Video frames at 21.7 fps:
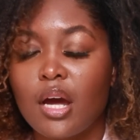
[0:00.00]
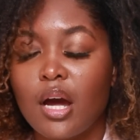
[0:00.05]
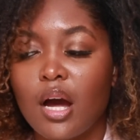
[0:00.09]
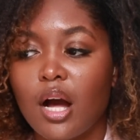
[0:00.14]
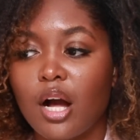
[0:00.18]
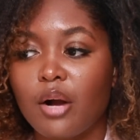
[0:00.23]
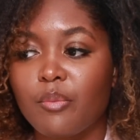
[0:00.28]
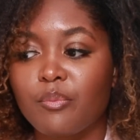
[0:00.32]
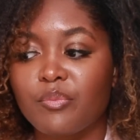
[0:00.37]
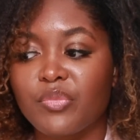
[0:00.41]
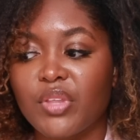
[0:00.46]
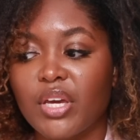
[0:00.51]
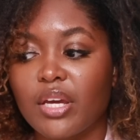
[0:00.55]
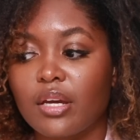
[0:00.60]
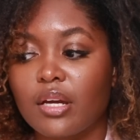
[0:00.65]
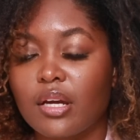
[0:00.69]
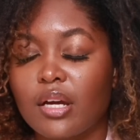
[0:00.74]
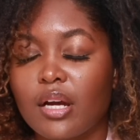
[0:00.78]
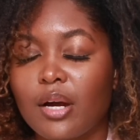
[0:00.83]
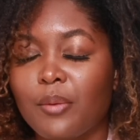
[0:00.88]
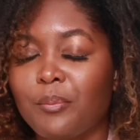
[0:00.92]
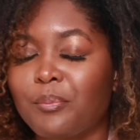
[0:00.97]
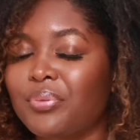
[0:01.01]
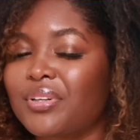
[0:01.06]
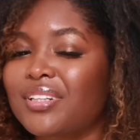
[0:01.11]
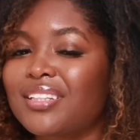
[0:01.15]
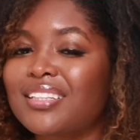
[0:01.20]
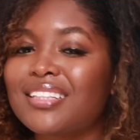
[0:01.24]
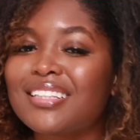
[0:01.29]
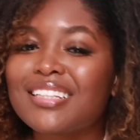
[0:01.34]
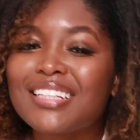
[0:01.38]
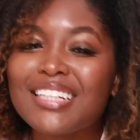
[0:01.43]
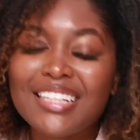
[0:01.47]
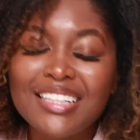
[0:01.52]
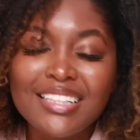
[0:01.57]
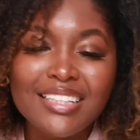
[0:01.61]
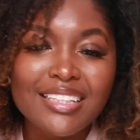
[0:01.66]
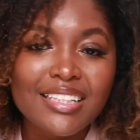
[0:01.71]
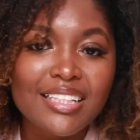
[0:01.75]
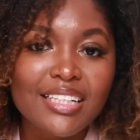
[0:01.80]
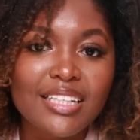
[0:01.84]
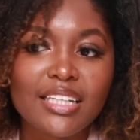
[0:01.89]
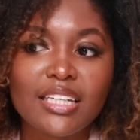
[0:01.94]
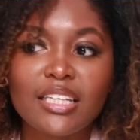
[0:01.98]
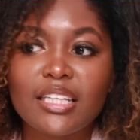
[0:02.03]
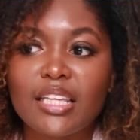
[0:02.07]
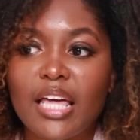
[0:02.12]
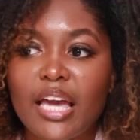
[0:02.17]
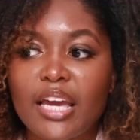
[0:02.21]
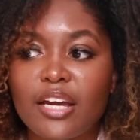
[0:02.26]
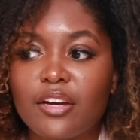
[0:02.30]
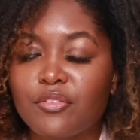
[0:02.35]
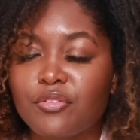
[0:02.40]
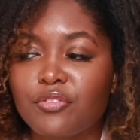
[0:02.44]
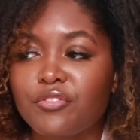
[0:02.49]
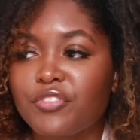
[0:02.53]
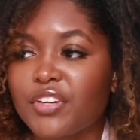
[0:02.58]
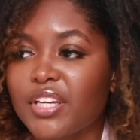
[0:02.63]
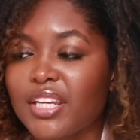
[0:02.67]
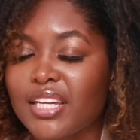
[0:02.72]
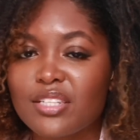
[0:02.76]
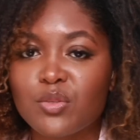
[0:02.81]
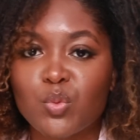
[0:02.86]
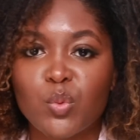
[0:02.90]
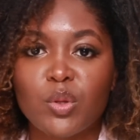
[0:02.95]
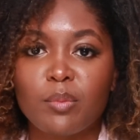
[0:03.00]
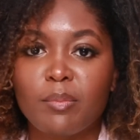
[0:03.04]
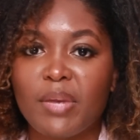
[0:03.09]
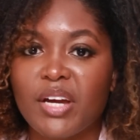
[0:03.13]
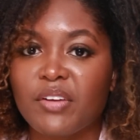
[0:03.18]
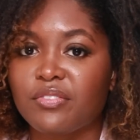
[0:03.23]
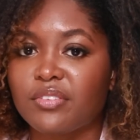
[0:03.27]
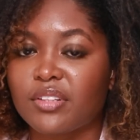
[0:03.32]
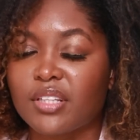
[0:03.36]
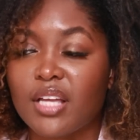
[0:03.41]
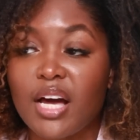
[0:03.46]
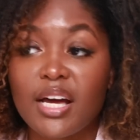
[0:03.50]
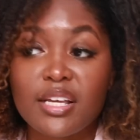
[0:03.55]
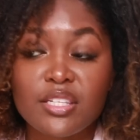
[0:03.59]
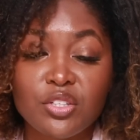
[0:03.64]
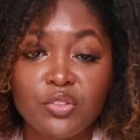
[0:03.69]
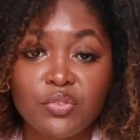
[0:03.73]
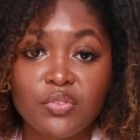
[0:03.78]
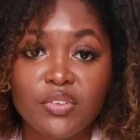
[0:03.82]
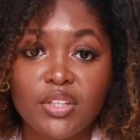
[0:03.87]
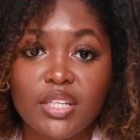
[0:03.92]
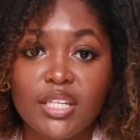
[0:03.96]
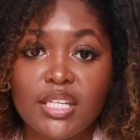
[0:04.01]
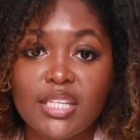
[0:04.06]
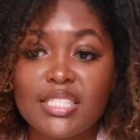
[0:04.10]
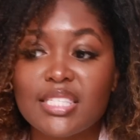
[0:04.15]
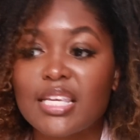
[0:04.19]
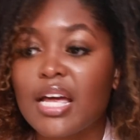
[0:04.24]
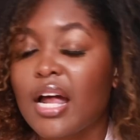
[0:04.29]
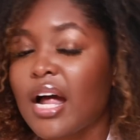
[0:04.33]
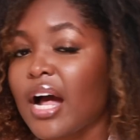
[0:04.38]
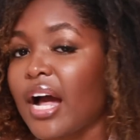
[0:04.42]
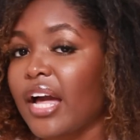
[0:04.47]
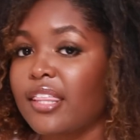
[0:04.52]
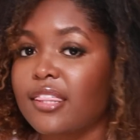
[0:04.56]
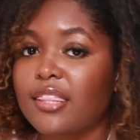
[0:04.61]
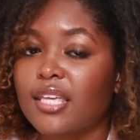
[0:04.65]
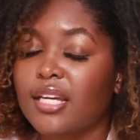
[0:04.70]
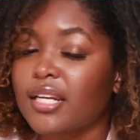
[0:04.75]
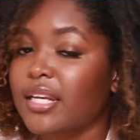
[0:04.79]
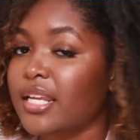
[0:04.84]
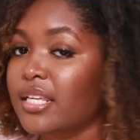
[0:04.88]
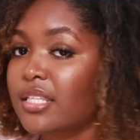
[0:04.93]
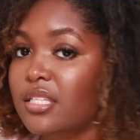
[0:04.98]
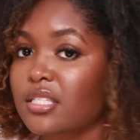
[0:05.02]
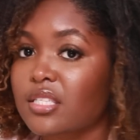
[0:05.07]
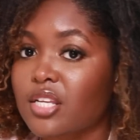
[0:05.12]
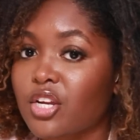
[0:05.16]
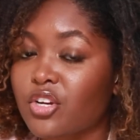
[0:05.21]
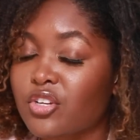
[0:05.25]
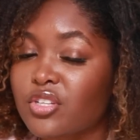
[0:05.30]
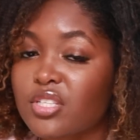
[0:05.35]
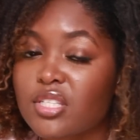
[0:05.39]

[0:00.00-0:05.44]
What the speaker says: They completely like fit into with my philosophies. I think Necessaire